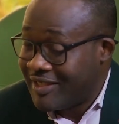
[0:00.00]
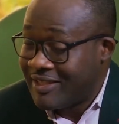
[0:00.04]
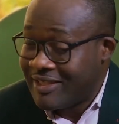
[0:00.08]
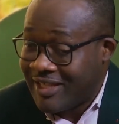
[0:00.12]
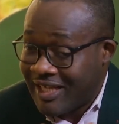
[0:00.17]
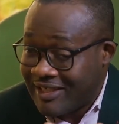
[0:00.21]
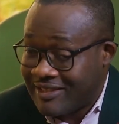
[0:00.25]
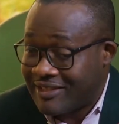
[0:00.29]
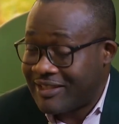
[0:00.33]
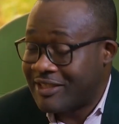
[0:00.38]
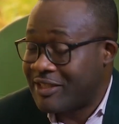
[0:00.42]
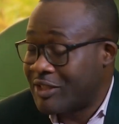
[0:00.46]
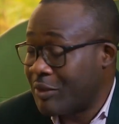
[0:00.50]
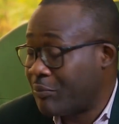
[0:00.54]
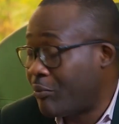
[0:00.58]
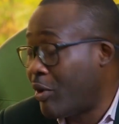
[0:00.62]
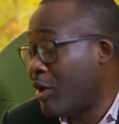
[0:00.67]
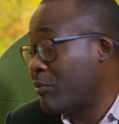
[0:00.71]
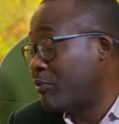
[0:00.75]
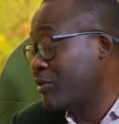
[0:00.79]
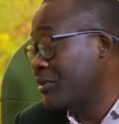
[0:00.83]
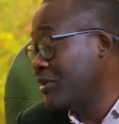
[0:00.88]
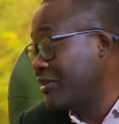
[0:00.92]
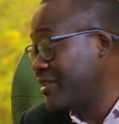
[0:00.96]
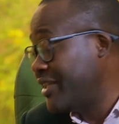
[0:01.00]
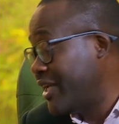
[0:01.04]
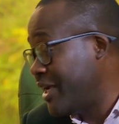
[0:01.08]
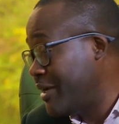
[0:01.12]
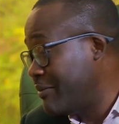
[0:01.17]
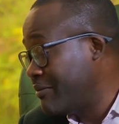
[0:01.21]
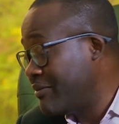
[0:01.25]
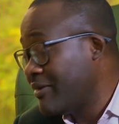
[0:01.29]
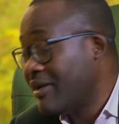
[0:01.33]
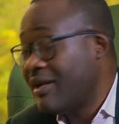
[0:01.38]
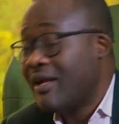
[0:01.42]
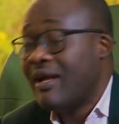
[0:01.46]
Yes, it's a popular
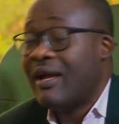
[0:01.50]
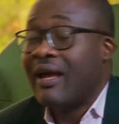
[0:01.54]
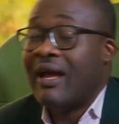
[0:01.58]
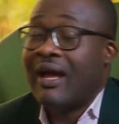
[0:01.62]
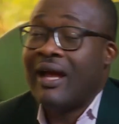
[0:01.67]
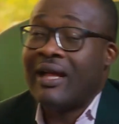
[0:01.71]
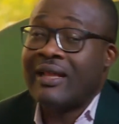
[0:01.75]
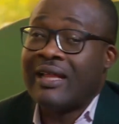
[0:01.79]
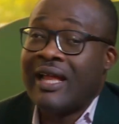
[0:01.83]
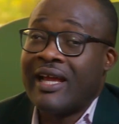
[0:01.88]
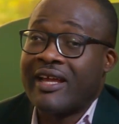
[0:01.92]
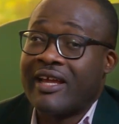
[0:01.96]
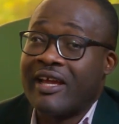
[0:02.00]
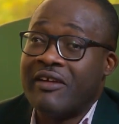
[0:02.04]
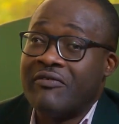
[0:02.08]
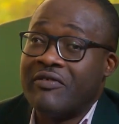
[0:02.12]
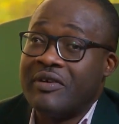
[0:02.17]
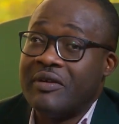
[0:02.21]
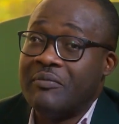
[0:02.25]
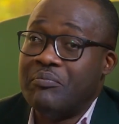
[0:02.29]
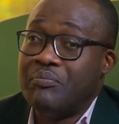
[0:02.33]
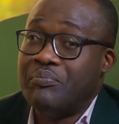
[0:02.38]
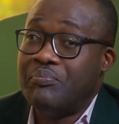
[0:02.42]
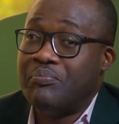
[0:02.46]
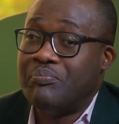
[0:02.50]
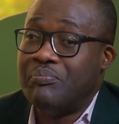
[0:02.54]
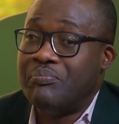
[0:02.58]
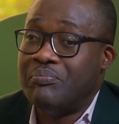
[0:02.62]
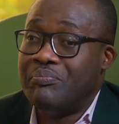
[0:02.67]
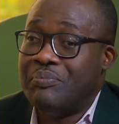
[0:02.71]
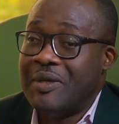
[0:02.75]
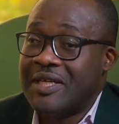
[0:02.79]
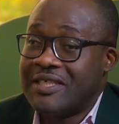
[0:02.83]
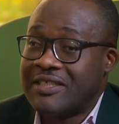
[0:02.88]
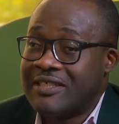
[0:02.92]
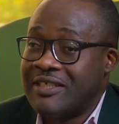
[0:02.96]
name, and like every
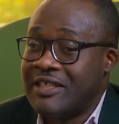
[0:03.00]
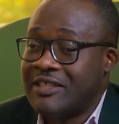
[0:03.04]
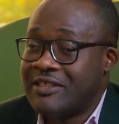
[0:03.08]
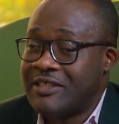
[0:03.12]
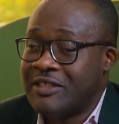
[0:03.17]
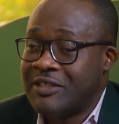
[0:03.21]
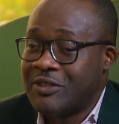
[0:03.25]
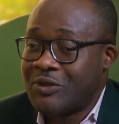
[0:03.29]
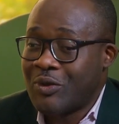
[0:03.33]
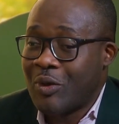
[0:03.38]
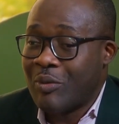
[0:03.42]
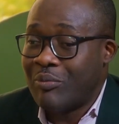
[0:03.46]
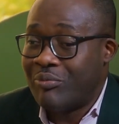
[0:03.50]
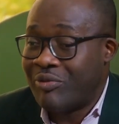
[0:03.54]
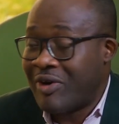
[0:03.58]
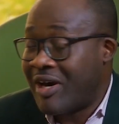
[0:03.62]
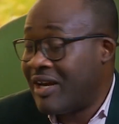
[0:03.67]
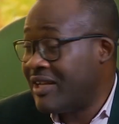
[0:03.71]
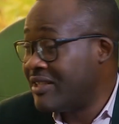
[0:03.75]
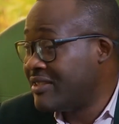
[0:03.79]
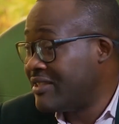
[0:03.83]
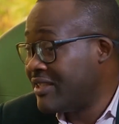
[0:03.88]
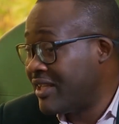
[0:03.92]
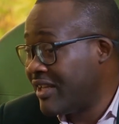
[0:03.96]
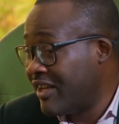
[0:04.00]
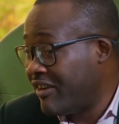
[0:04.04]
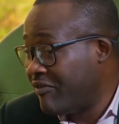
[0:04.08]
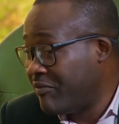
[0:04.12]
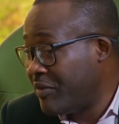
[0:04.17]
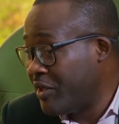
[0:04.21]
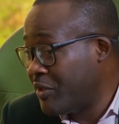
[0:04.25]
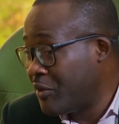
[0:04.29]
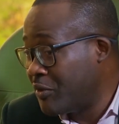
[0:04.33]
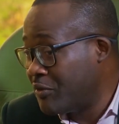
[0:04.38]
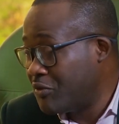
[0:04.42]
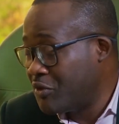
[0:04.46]
businesses or brands that have
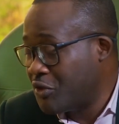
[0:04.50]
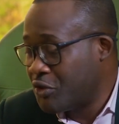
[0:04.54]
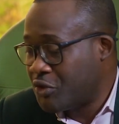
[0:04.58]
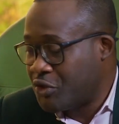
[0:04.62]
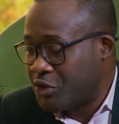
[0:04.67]
been on the